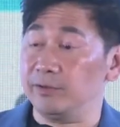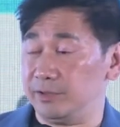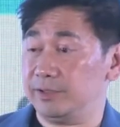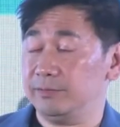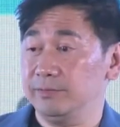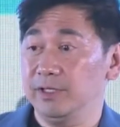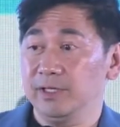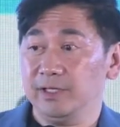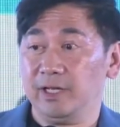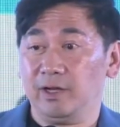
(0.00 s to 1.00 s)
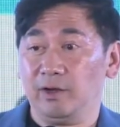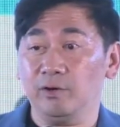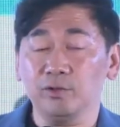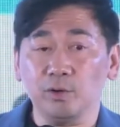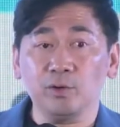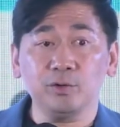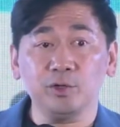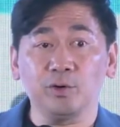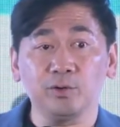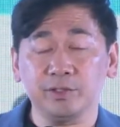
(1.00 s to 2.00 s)
leaders. Yeah,
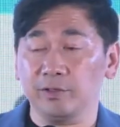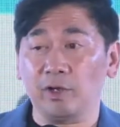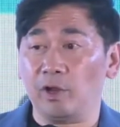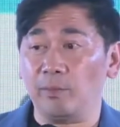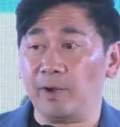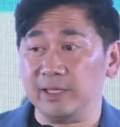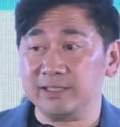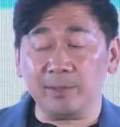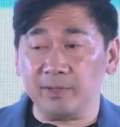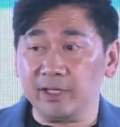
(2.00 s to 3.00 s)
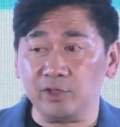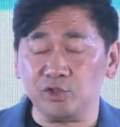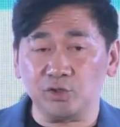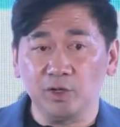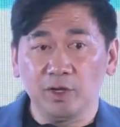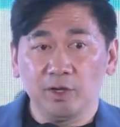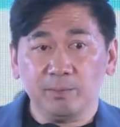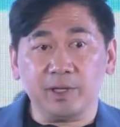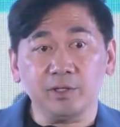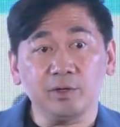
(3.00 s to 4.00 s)
although, you know, they're not on my same lineage,
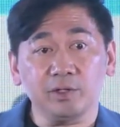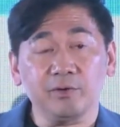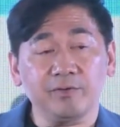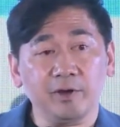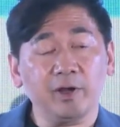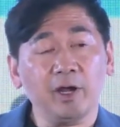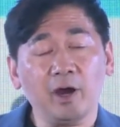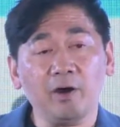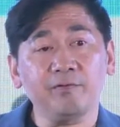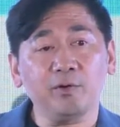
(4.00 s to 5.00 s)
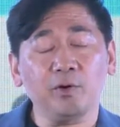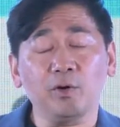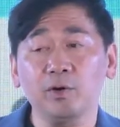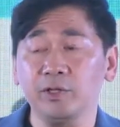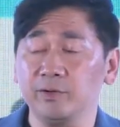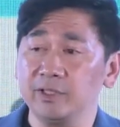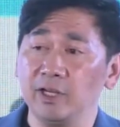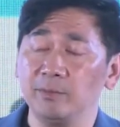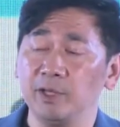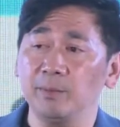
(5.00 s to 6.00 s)
but, you know, they were very helpful. They were
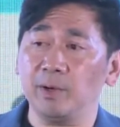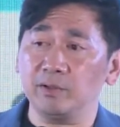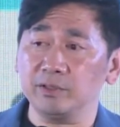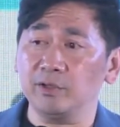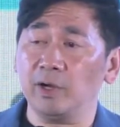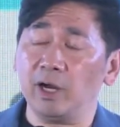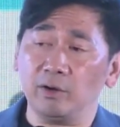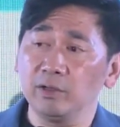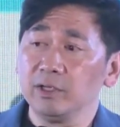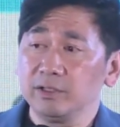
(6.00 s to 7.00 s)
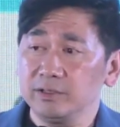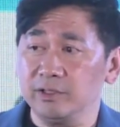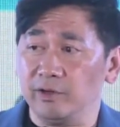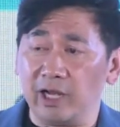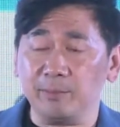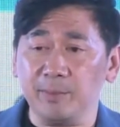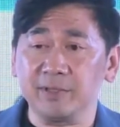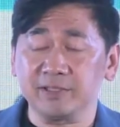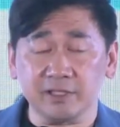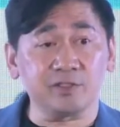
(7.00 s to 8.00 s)
telling me about, you know, how, you know,
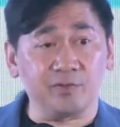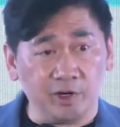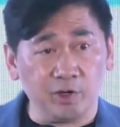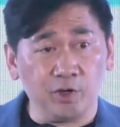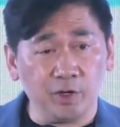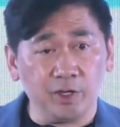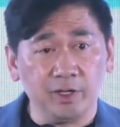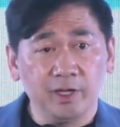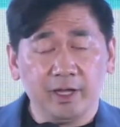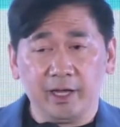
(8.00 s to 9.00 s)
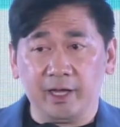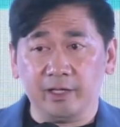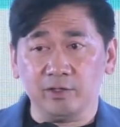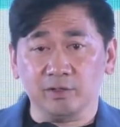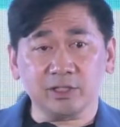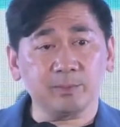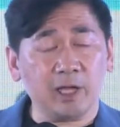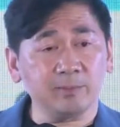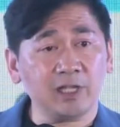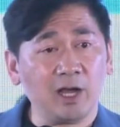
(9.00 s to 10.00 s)
Atomy business is very good, and, you know,
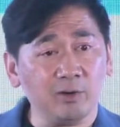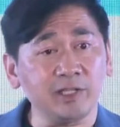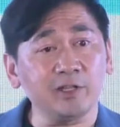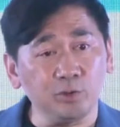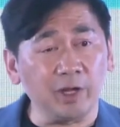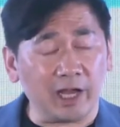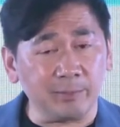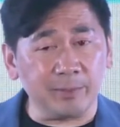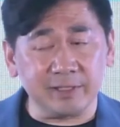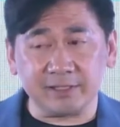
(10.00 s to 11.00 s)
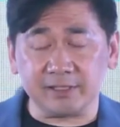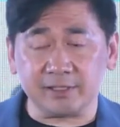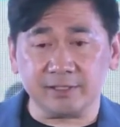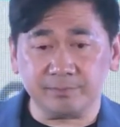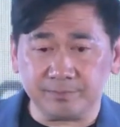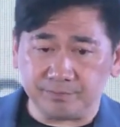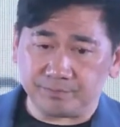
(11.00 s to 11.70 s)
sometimes how they do the Atomy business.